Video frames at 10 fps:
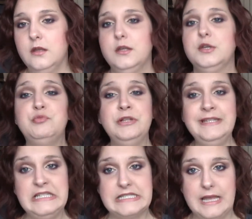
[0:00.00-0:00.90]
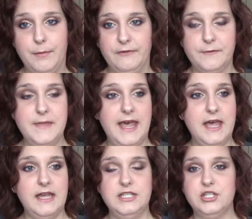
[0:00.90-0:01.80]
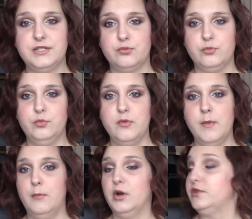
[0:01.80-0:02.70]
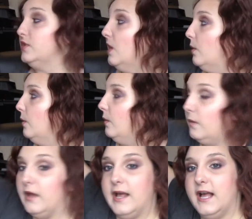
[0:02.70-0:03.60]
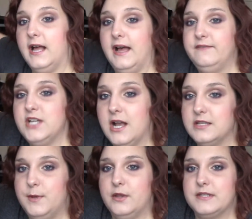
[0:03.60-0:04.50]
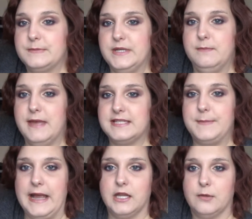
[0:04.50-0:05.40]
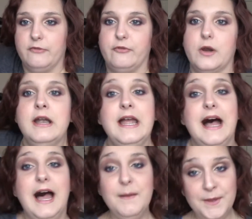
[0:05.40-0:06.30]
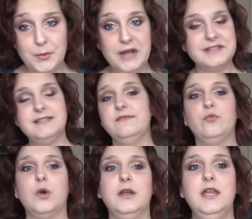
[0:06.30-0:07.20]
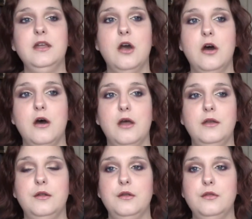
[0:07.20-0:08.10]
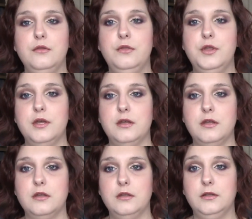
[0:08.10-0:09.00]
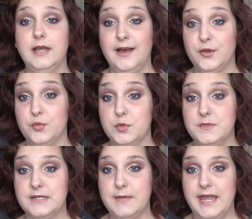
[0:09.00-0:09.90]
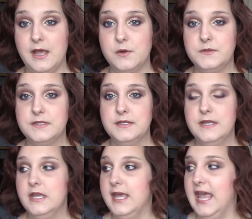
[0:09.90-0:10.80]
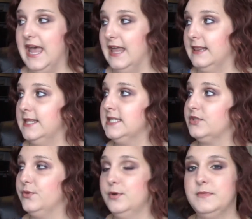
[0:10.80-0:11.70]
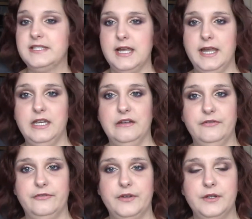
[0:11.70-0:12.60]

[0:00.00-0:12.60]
Completely separate from that, I just remembered, so I've talked about this big mess back here before. I'm in the process of working on the other rooms in my house, and this room is kind of